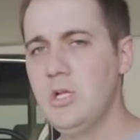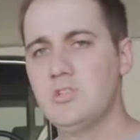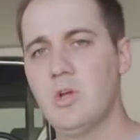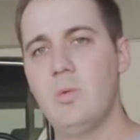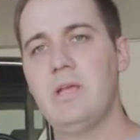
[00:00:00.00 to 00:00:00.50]

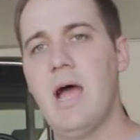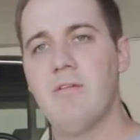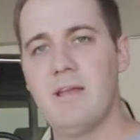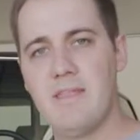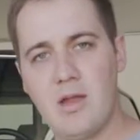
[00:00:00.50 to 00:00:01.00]
So we
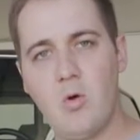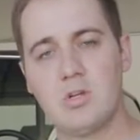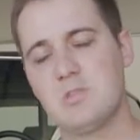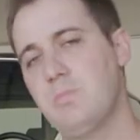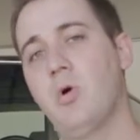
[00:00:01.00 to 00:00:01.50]
got rid of that
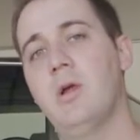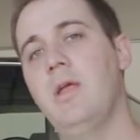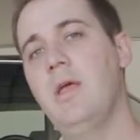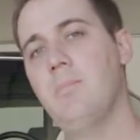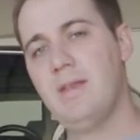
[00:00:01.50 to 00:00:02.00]
core
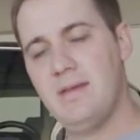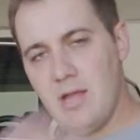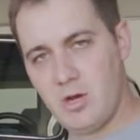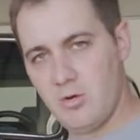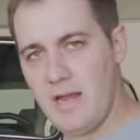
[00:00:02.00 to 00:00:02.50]
support, put
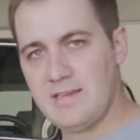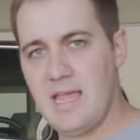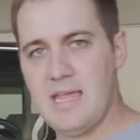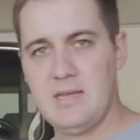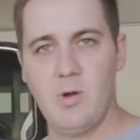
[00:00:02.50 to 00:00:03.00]
in a correct
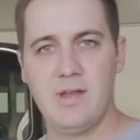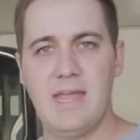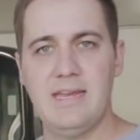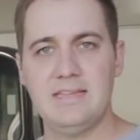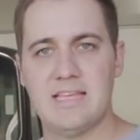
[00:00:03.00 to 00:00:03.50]
81
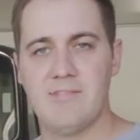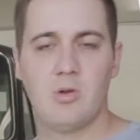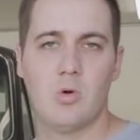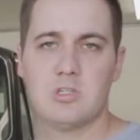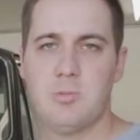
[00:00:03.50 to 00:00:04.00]
to
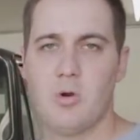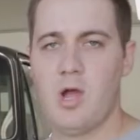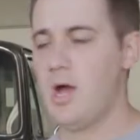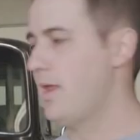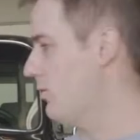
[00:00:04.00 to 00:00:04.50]
87 core support
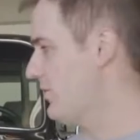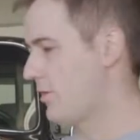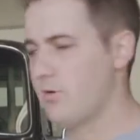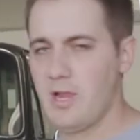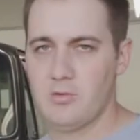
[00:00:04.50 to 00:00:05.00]
on it with
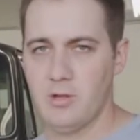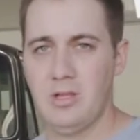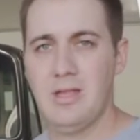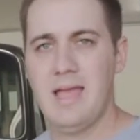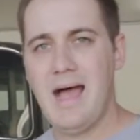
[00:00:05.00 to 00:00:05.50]
the correct
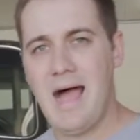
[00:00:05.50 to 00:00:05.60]
grille.